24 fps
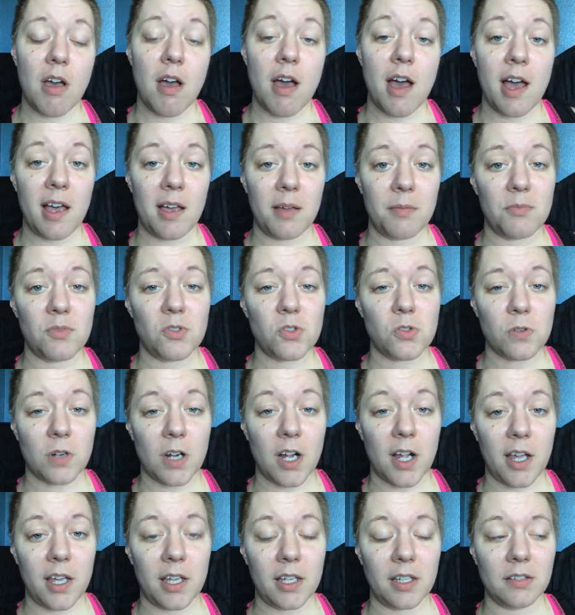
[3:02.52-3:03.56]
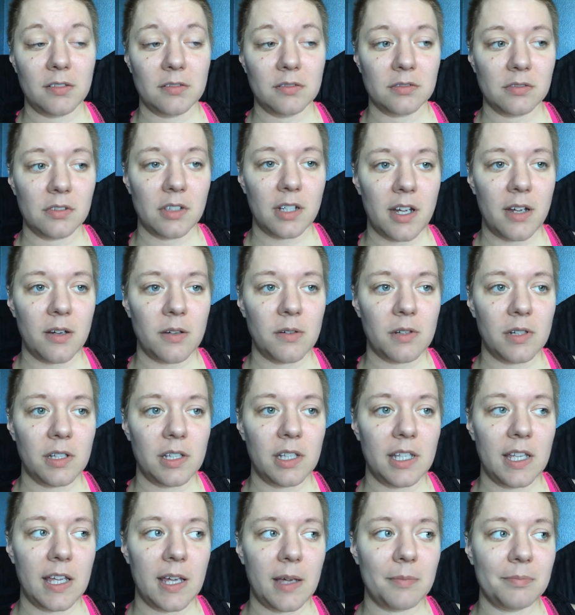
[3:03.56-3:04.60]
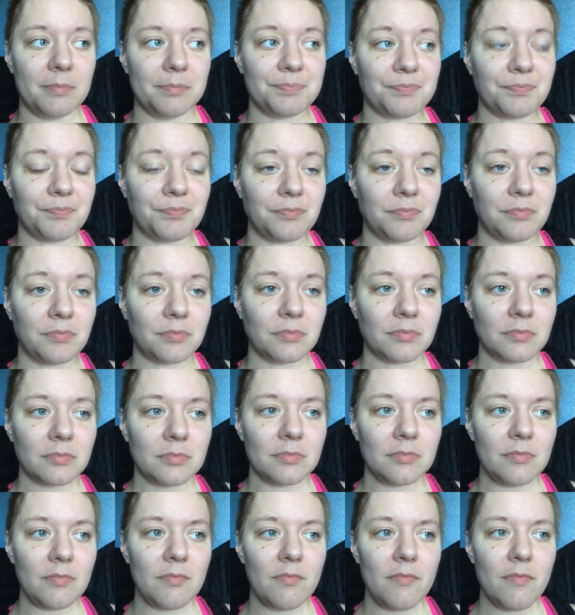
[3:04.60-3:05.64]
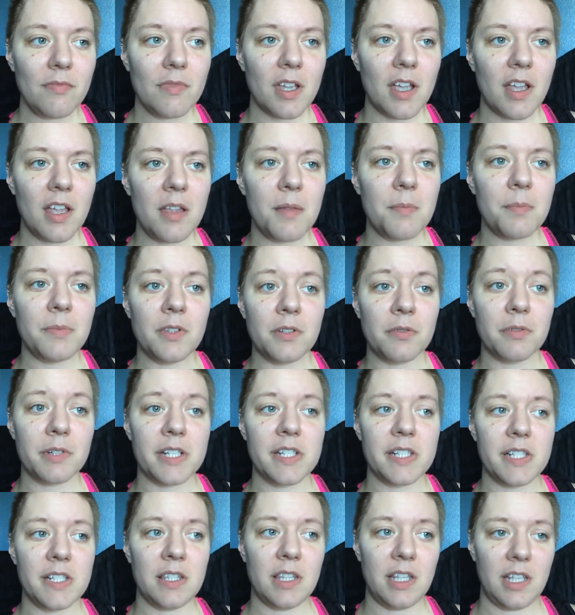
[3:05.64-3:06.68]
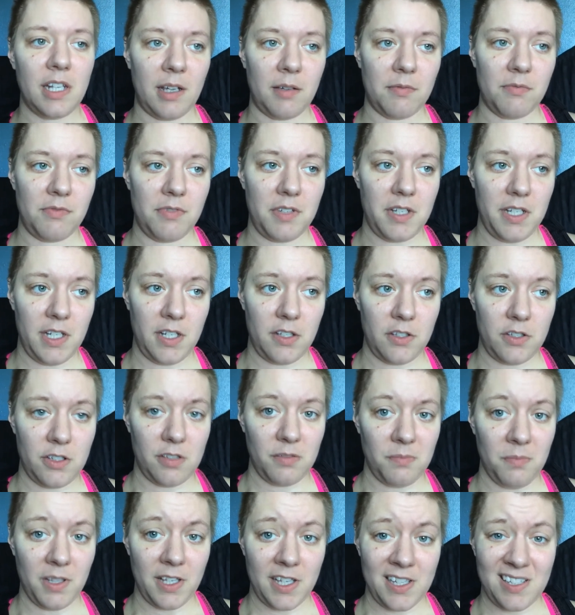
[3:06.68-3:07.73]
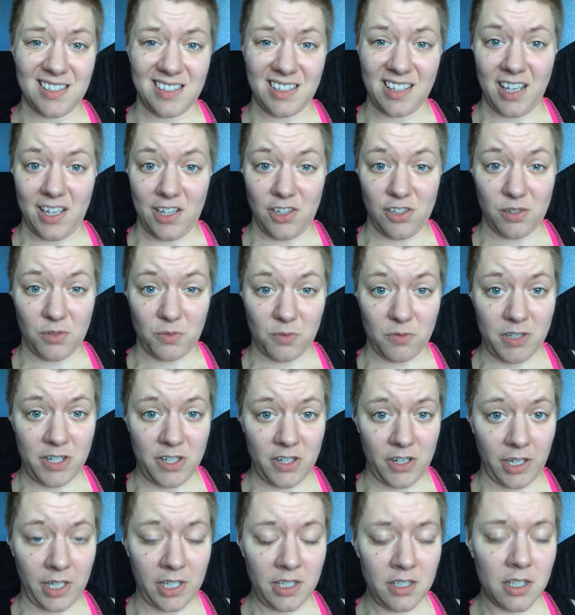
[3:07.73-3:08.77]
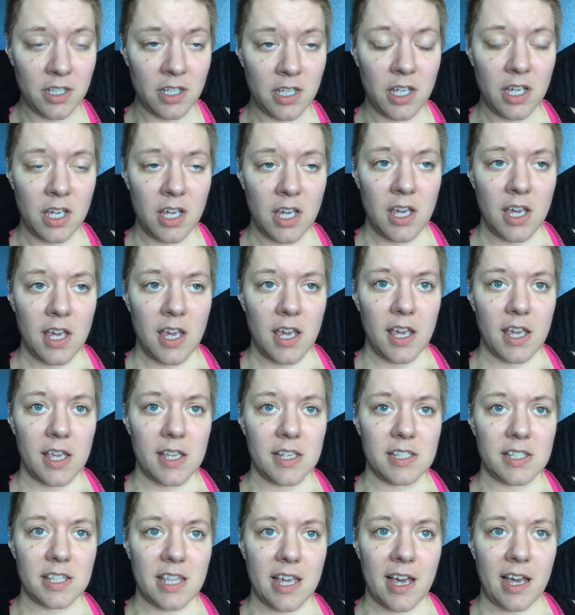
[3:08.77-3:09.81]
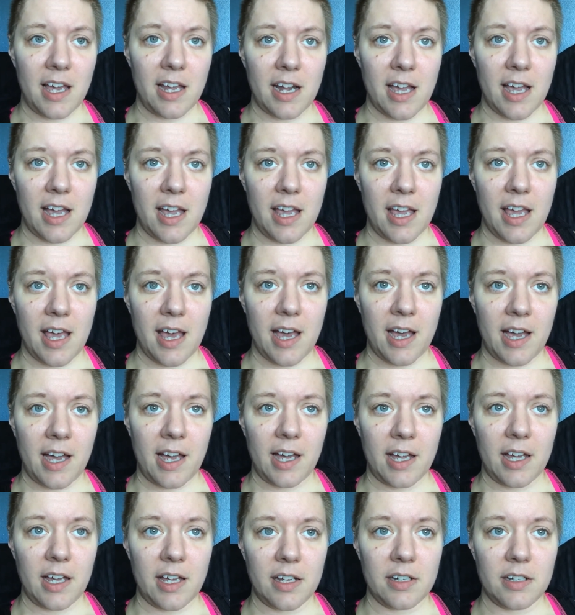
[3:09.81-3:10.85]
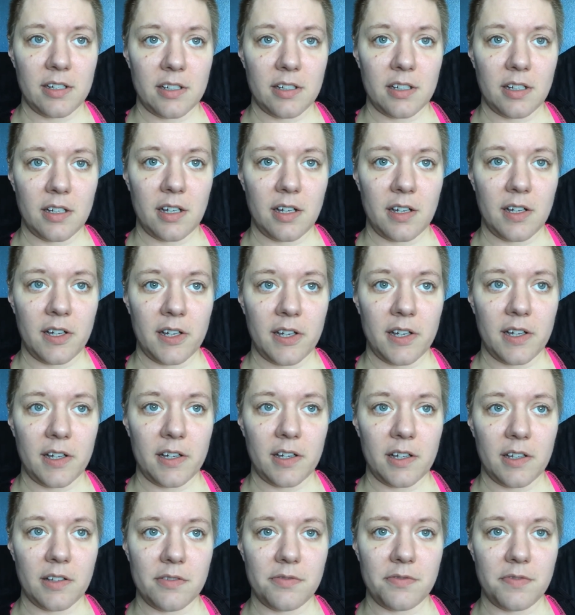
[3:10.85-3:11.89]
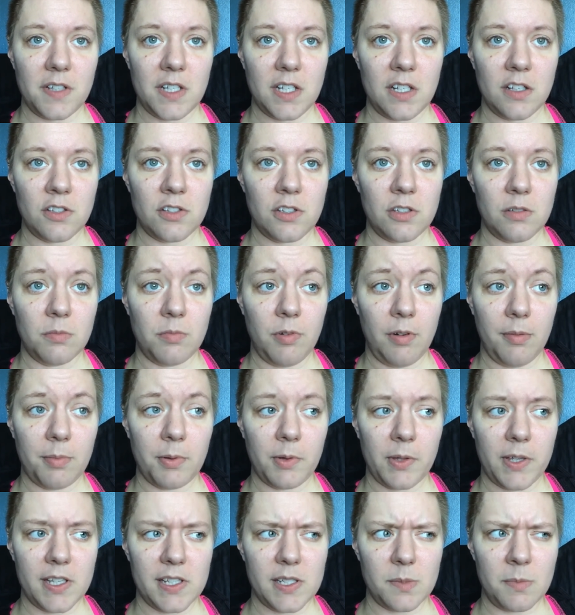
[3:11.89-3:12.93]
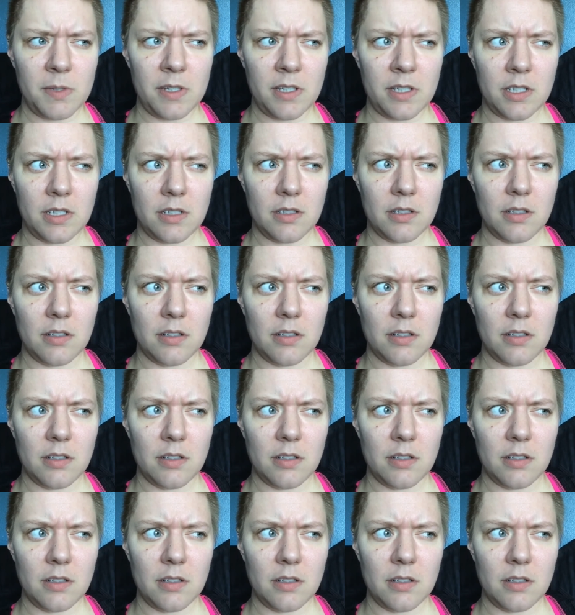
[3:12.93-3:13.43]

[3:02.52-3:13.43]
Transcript: I'm trying. I really am. The reason that I'm feeding tubeless, in case you're wondering, is that I had a feeding tube replacement.